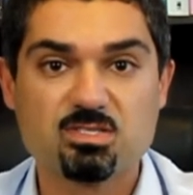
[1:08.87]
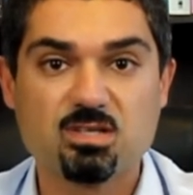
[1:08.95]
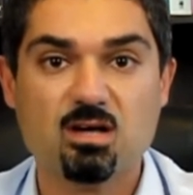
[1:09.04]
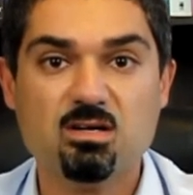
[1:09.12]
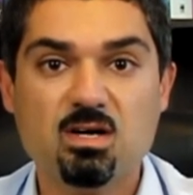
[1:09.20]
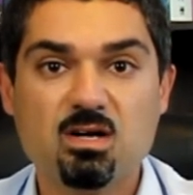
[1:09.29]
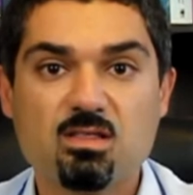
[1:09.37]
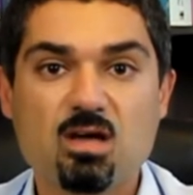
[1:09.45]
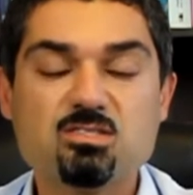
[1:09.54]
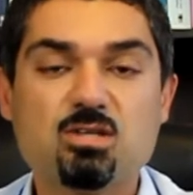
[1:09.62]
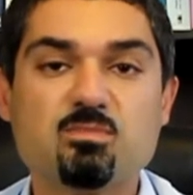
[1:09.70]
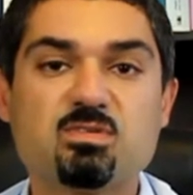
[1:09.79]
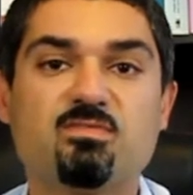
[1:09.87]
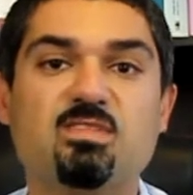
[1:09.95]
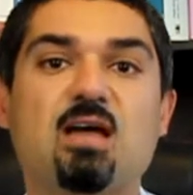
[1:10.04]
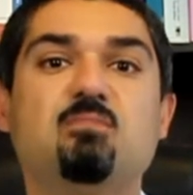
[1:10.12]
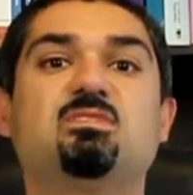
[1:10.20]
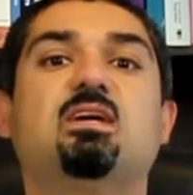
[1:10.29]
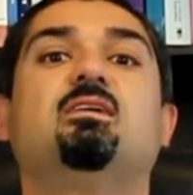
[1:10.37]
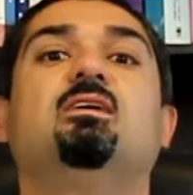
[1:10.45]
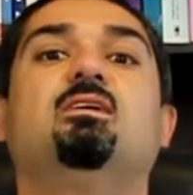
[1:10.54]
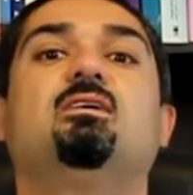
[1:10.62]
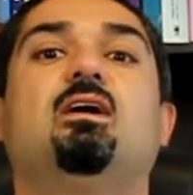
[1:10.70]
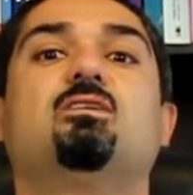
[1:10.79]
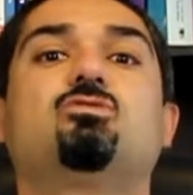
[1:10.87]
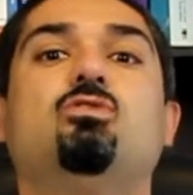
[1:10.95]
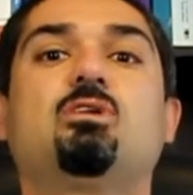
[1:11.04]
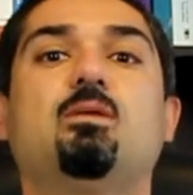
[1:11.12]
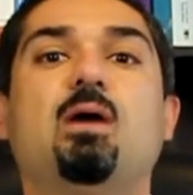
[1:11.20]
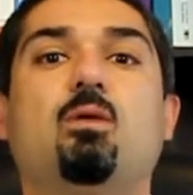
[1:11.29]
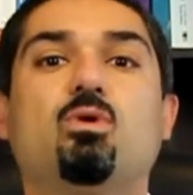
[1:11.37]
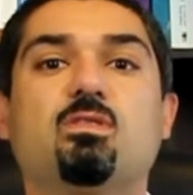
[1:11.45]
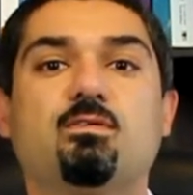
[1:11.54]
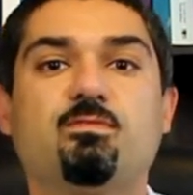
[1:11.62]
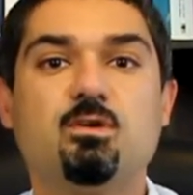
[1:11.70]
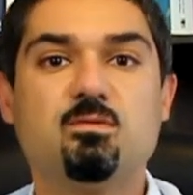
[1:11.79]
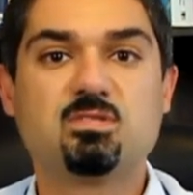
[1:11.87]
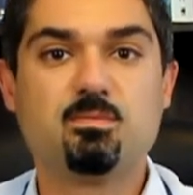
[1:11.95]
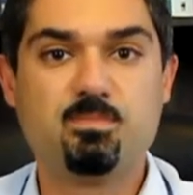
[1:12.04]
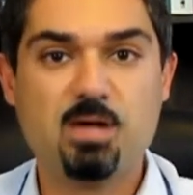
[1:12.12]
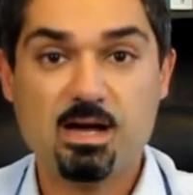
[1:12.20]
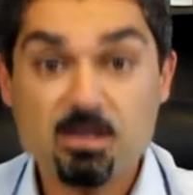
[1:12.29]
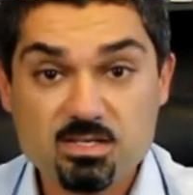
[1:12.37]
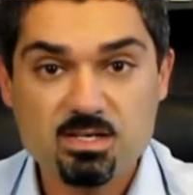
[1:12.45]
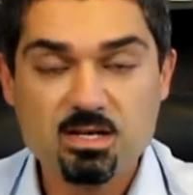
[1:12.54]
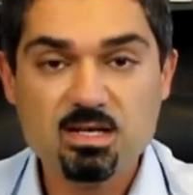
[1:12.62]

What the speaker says: So those types of names that talk about what the firm's about